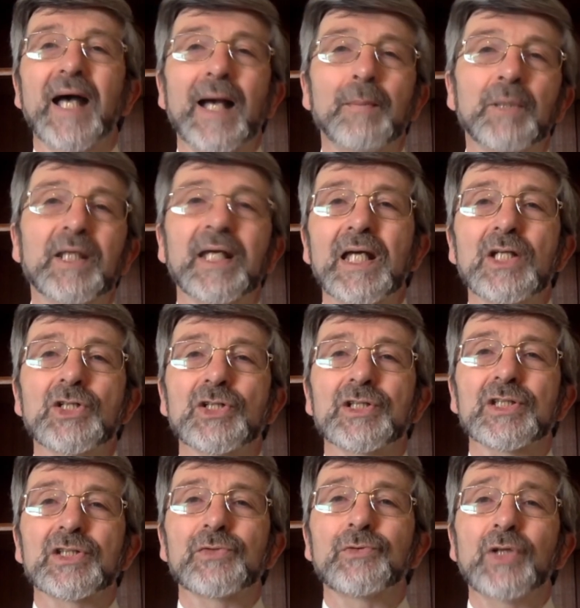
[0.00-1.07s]

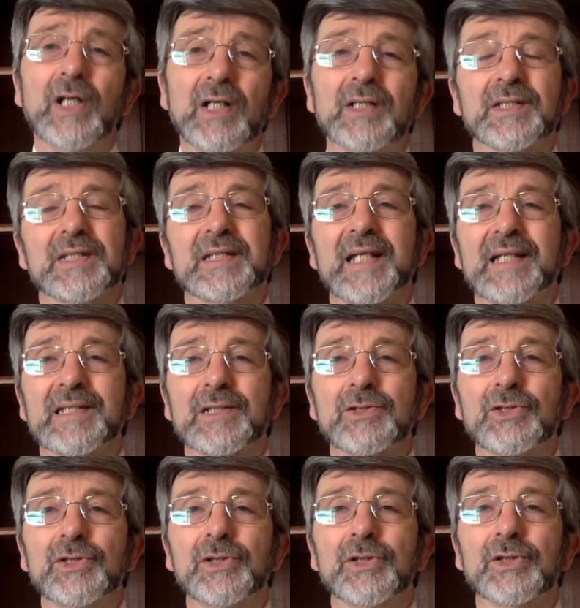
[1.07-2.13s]
applications for us as a
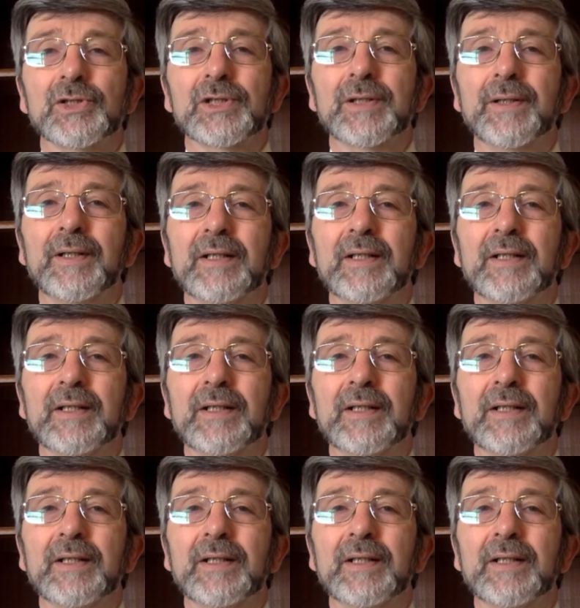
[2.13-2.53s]
church.